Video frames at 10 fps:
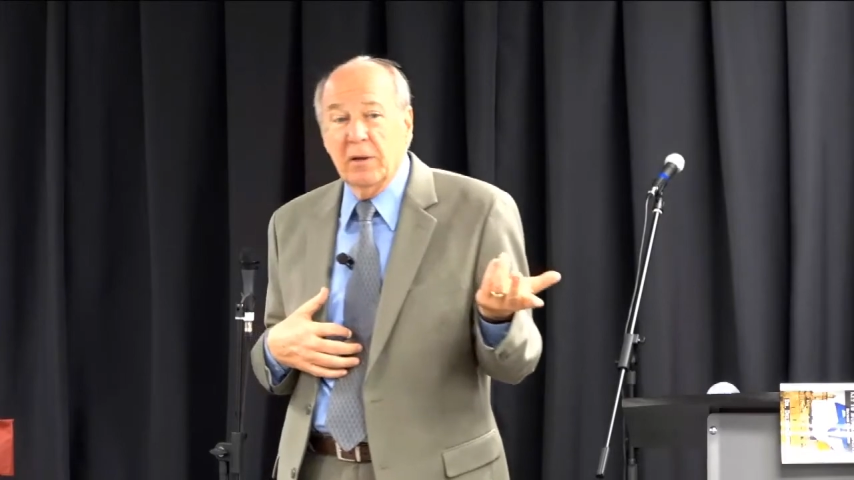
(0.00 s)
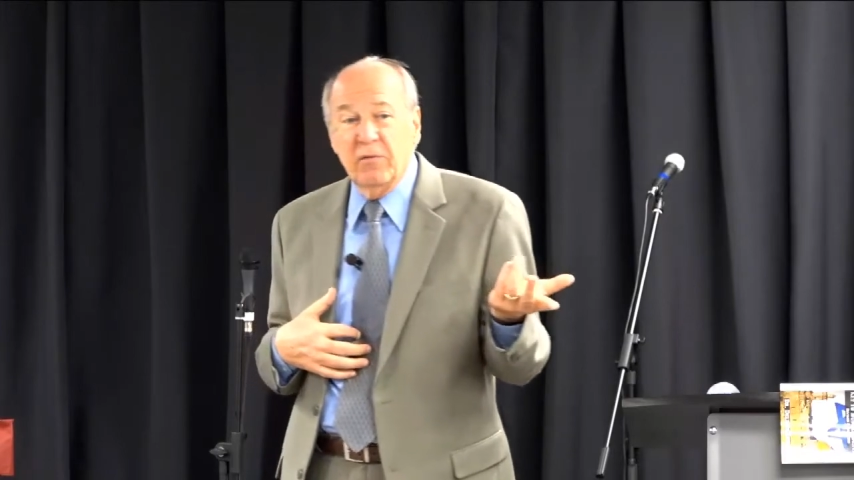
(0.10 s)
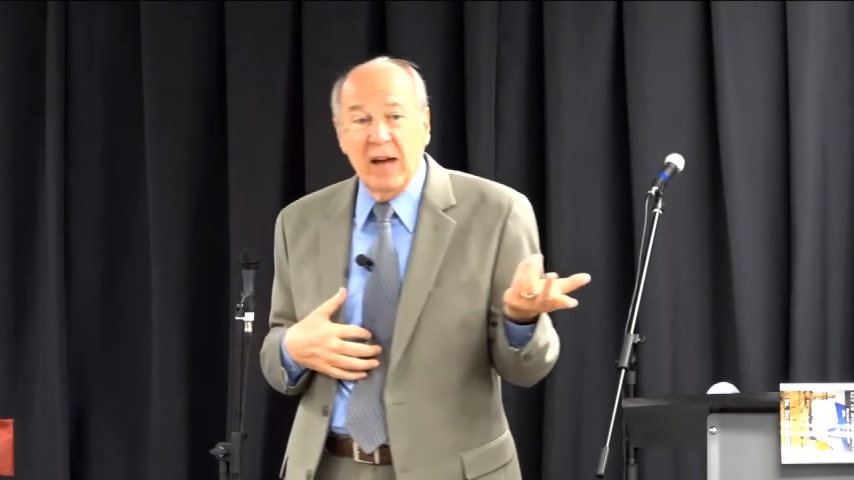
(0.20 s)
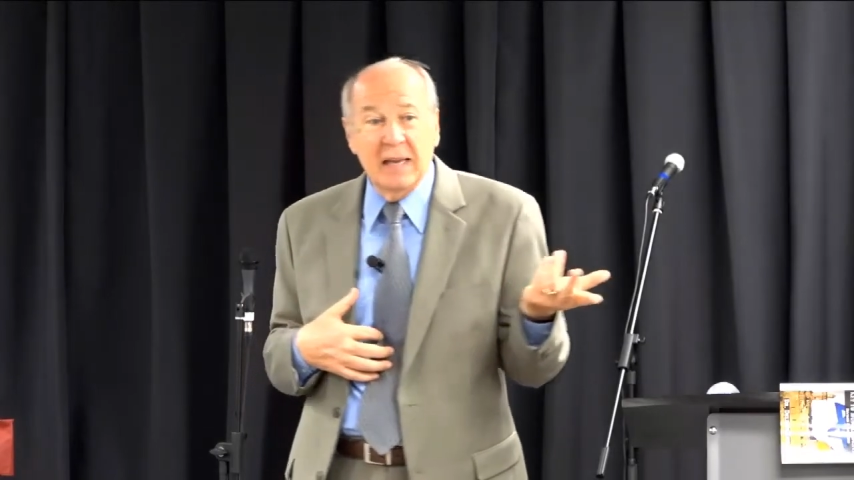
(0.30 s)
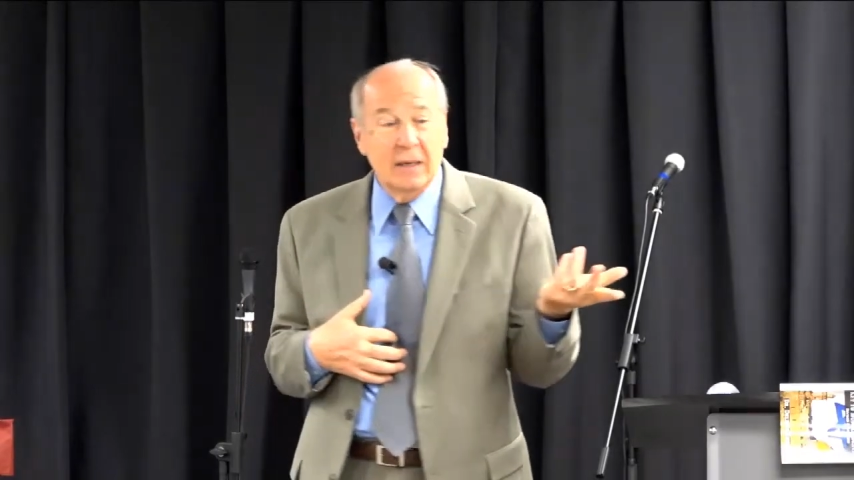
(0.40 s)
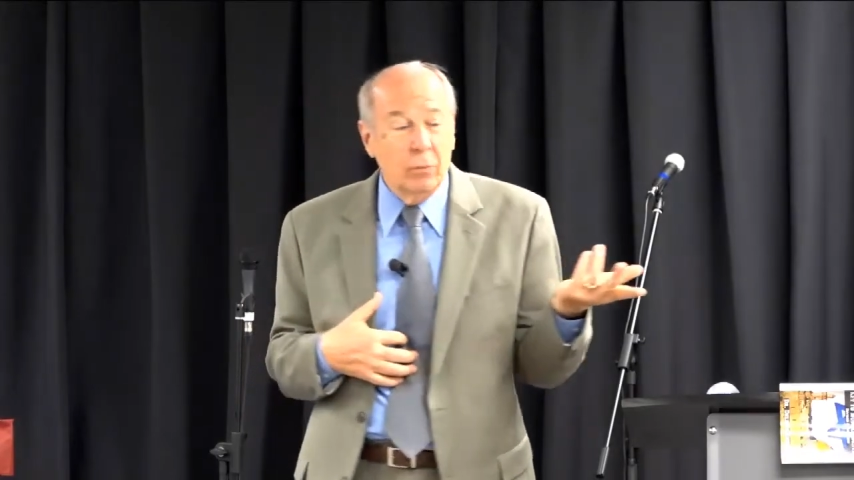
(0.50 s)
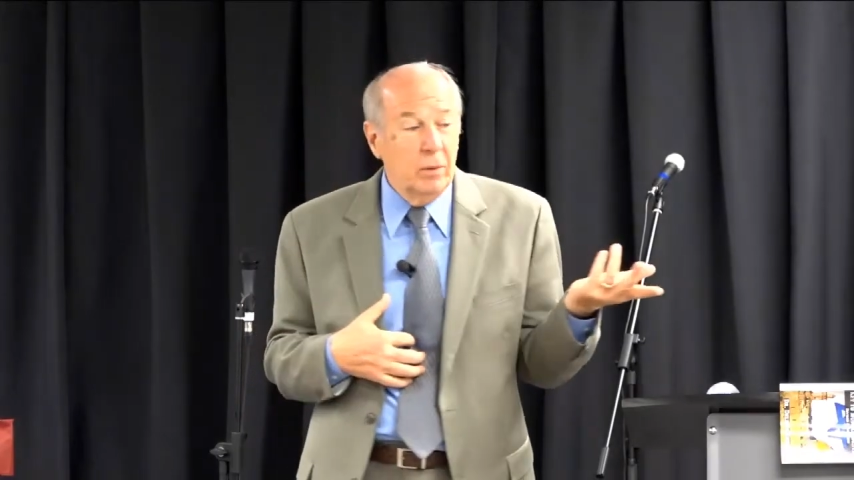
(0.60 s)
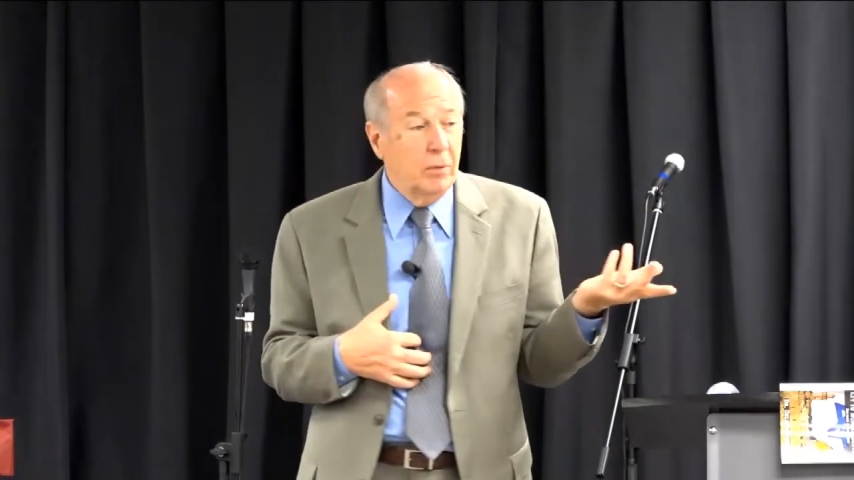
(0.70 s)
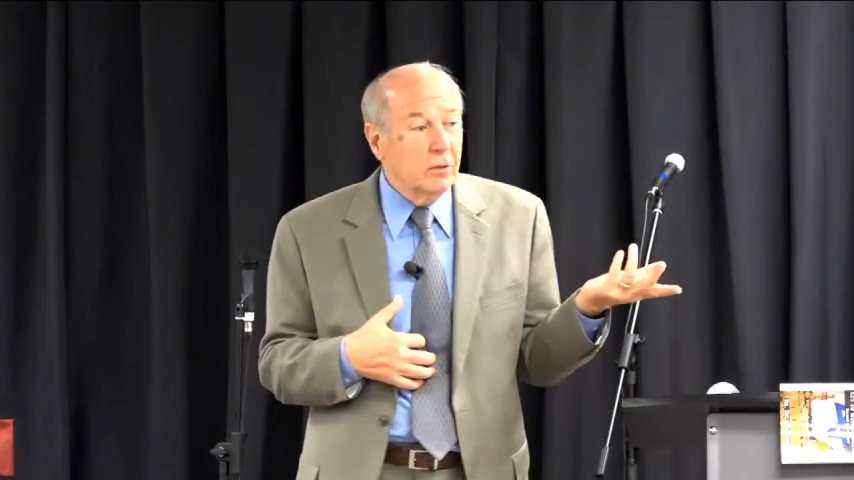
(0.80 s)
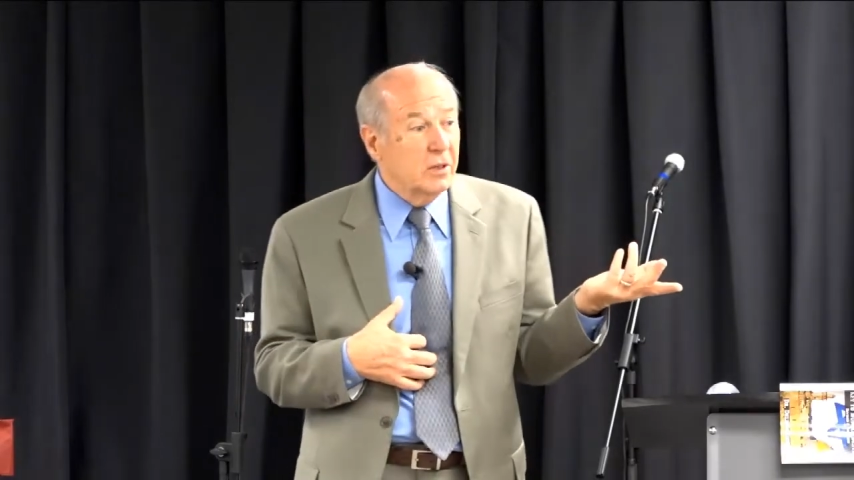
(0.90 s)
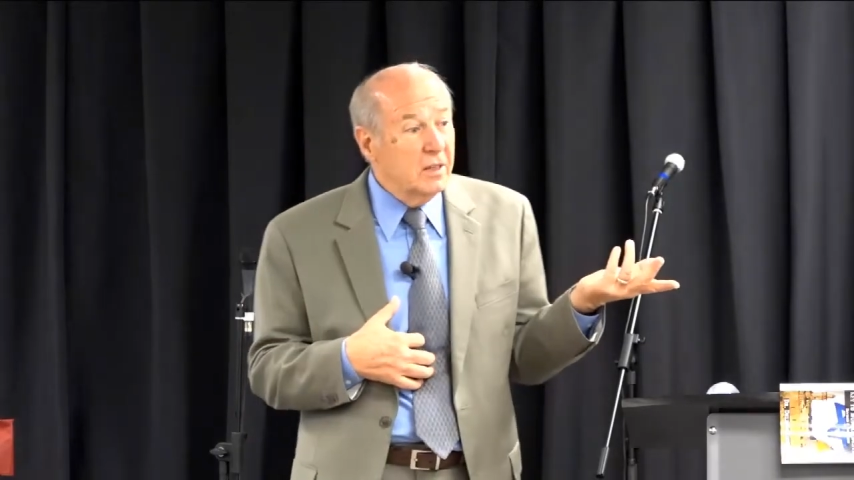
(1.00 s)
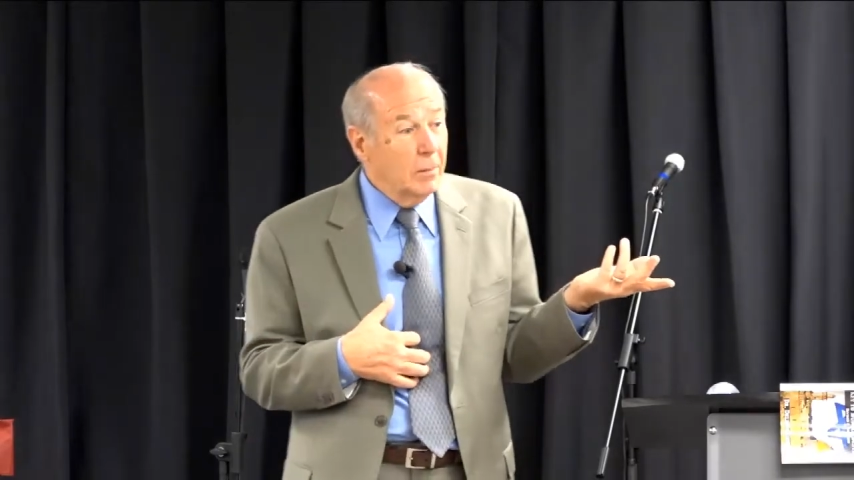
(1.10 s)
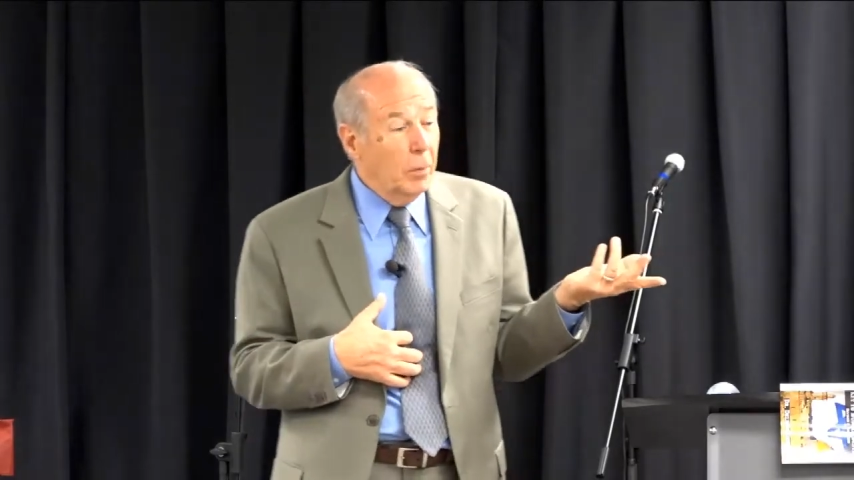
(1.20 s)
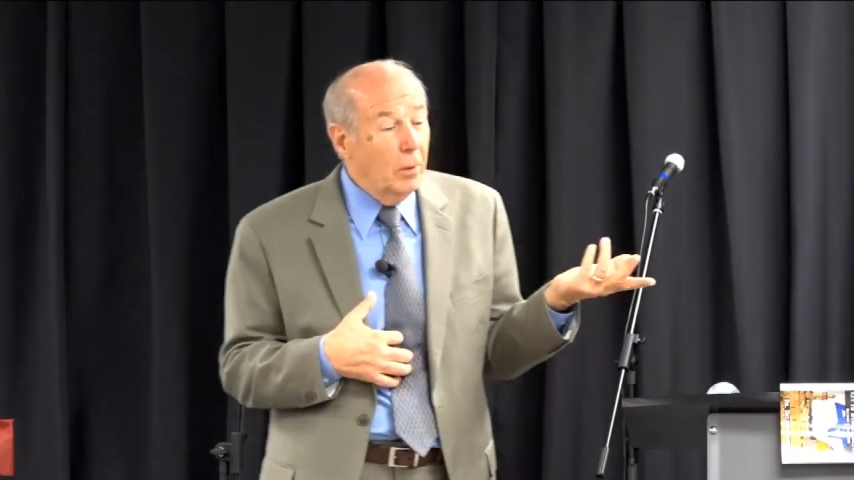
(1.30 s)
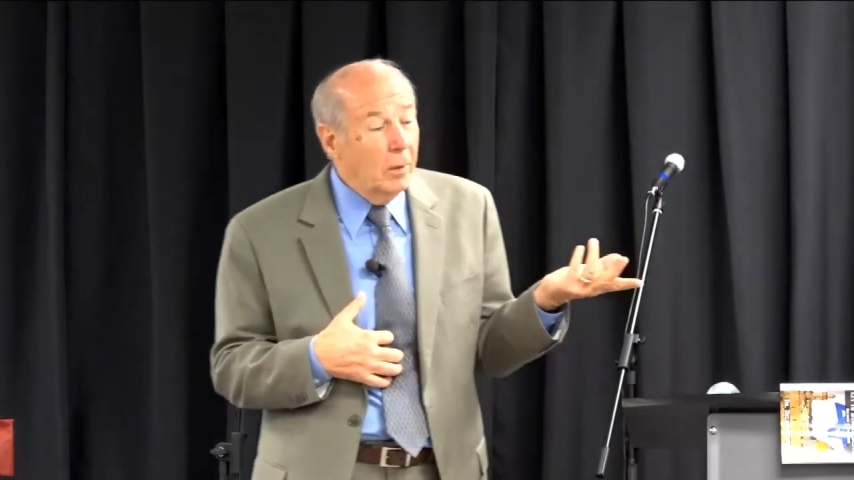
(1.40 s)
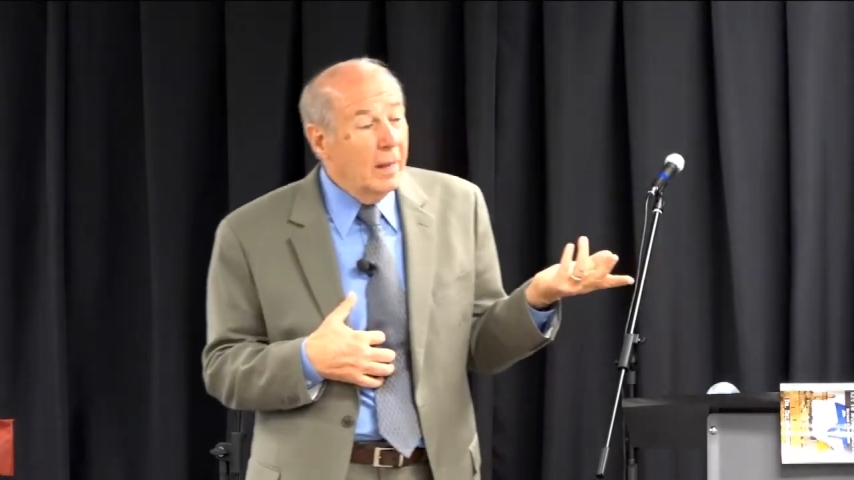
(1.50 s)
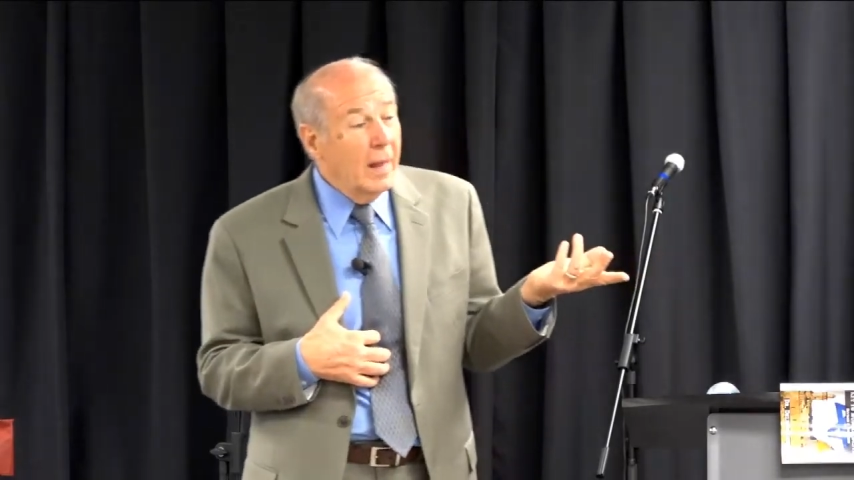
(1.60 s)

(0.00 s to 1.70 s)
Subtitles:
finally rebuilt a temple,